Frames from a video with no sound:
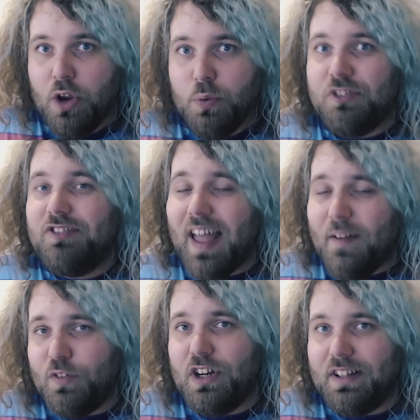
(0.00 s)
was
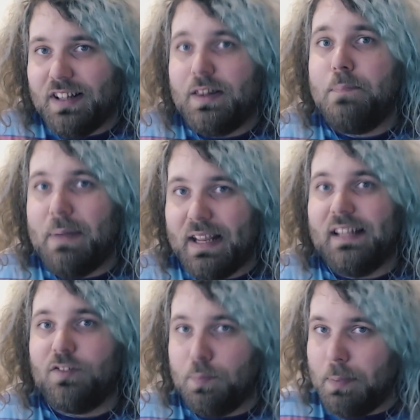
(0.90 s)
definitely the
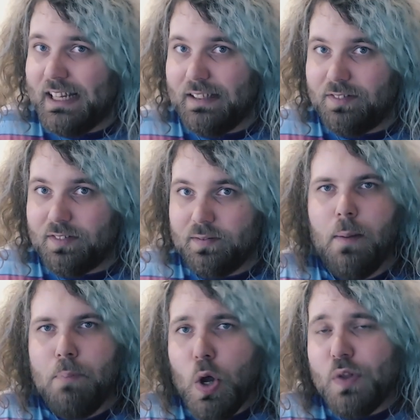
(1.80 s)
biggest beat,
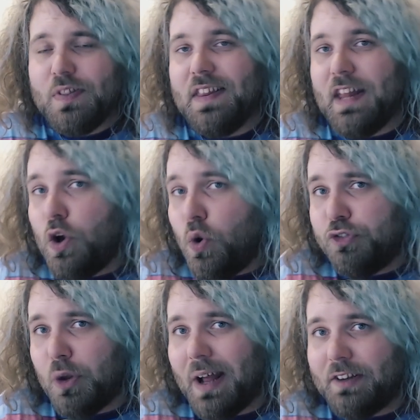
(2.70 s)
but that they
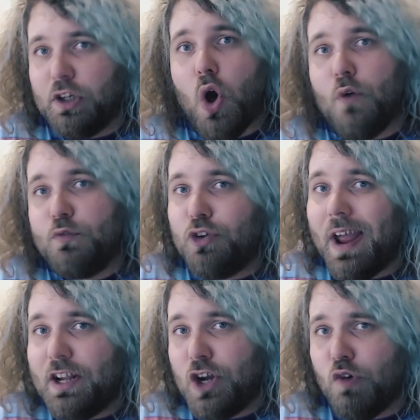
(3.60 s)
also had a lot of
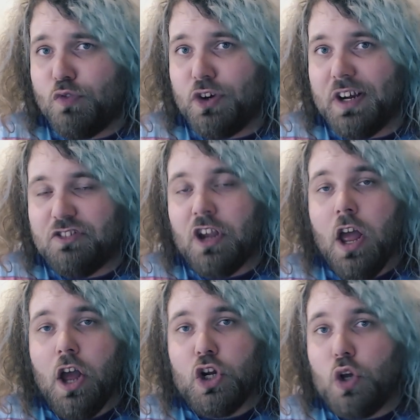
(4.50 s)
great coverage
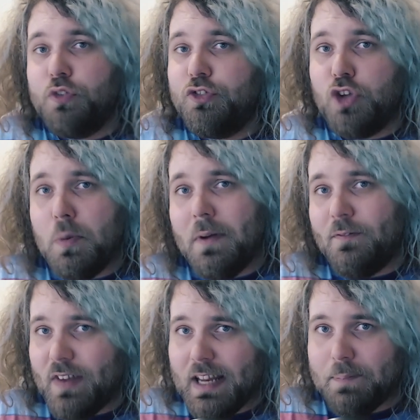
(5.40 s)
and consumer
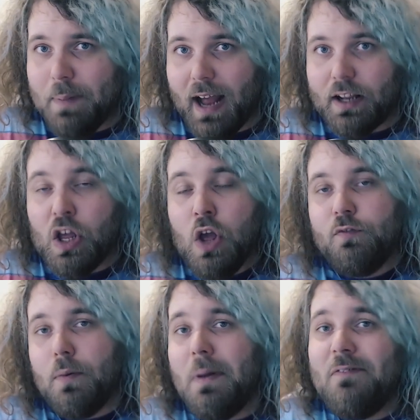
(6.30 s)
feedback
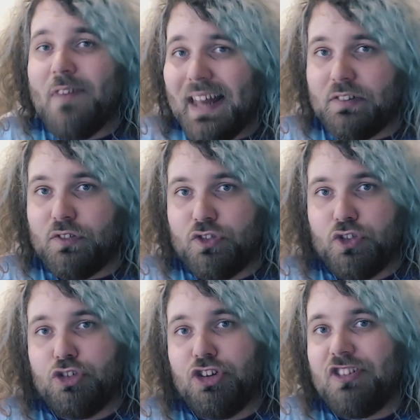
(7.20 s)
from events
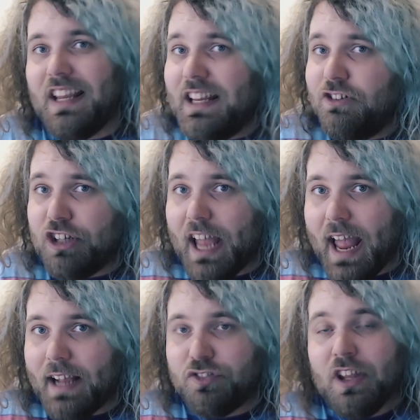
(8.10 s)
such as
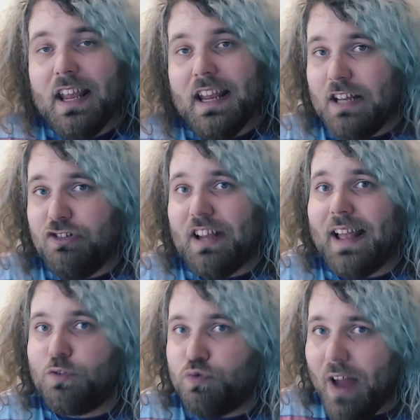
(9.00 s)
EGX,
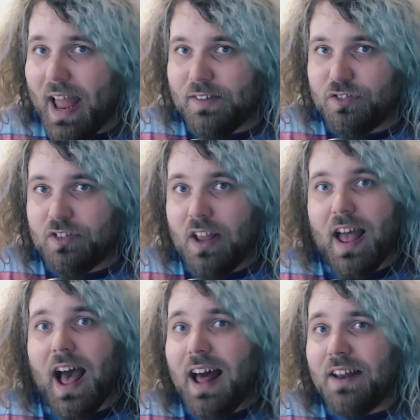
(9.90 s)
EGX Rezzed,
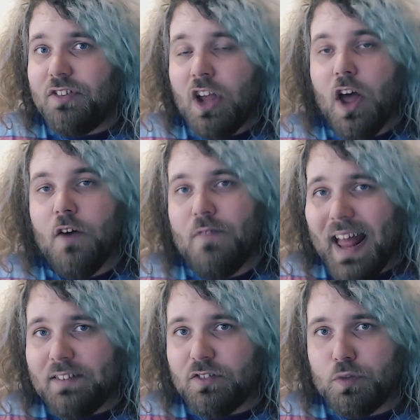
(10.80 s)
and
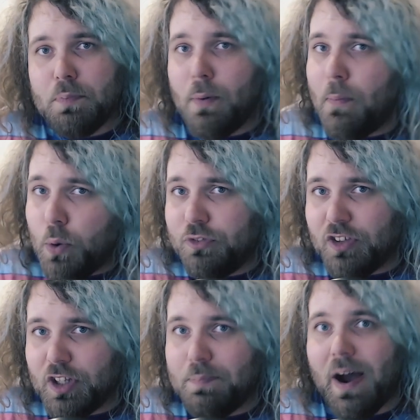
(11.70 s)
events
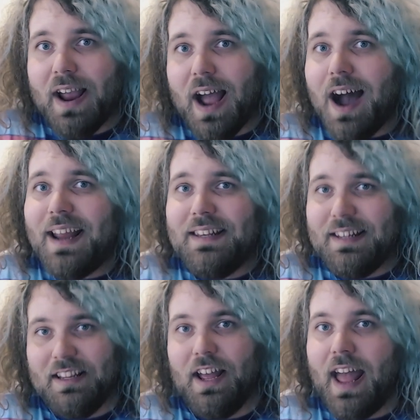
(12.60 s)
promoted by
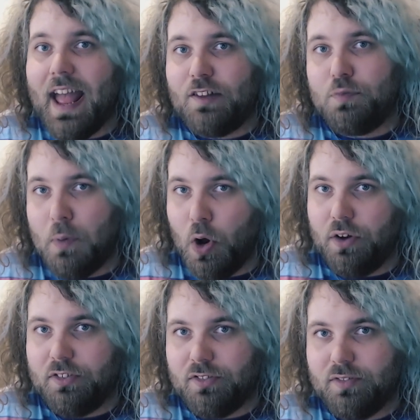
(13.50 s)
Idea
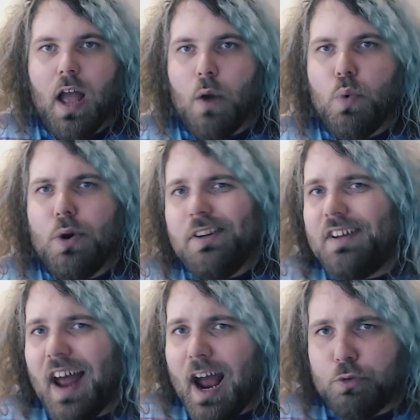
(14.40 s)
Xbox. I wondered
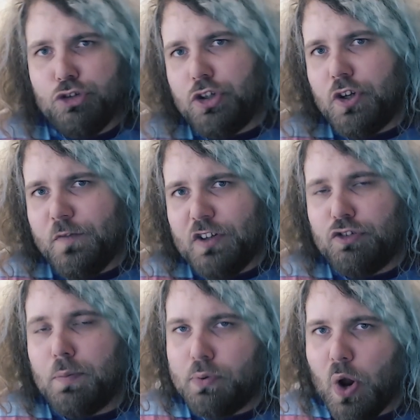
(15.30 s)
how Chucklefish
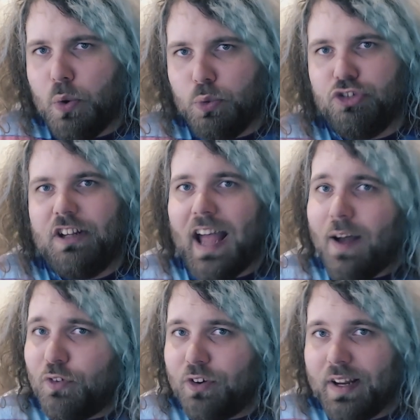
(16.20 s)
approached
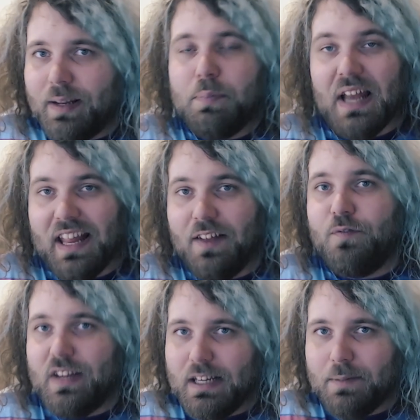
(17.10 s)
gathering player
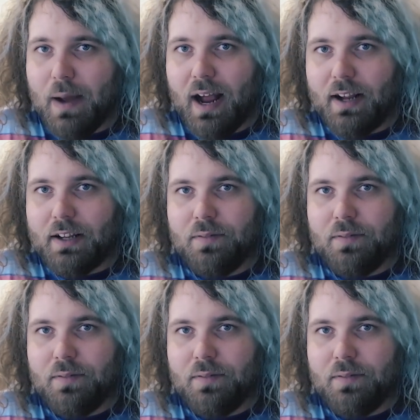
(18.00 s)
feedback.